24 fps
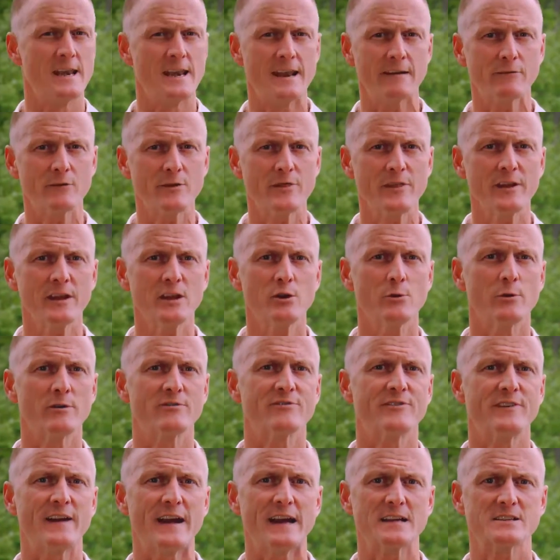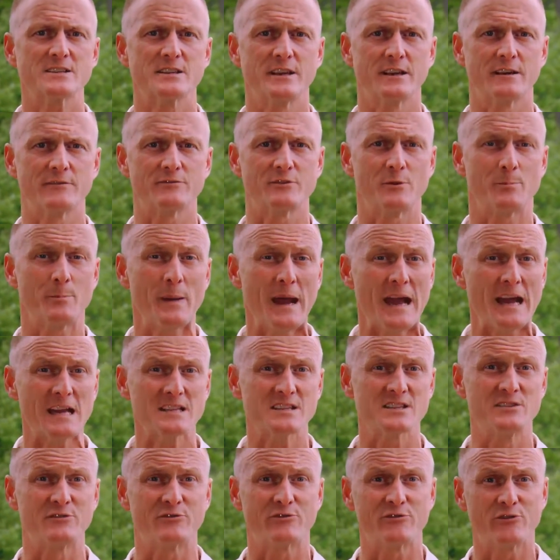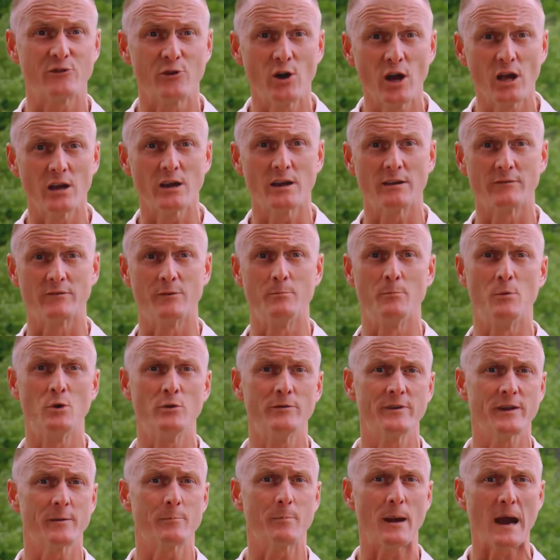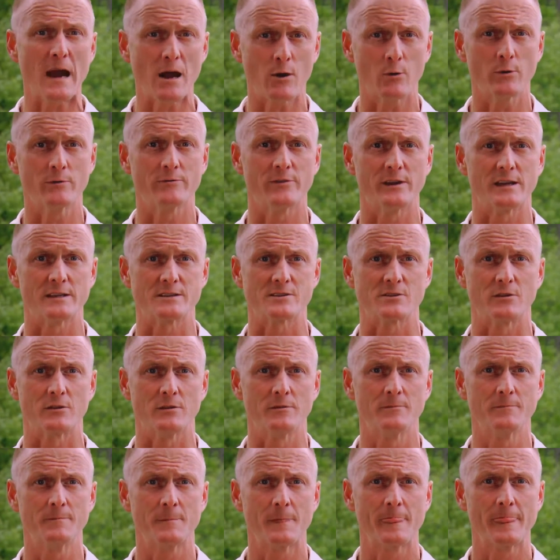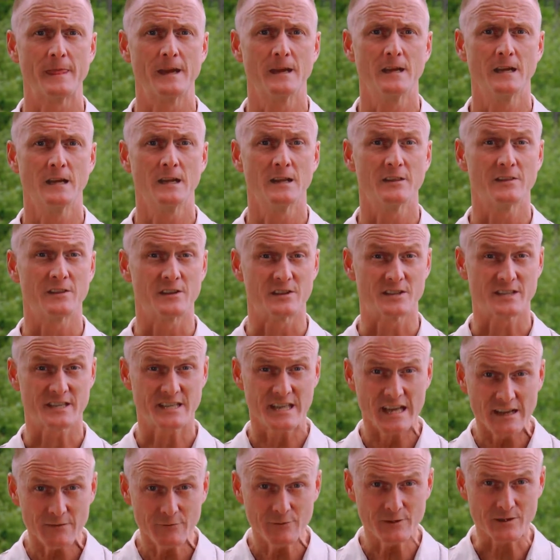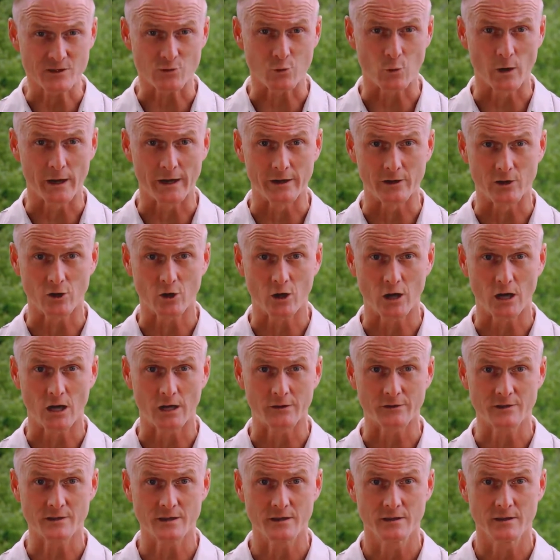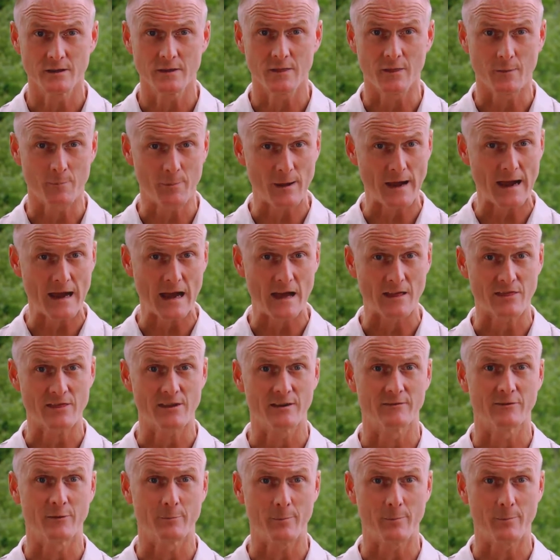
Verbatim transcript: Never think you are fast enough to pass in front of a moving power vessel. The safest way to cross the path of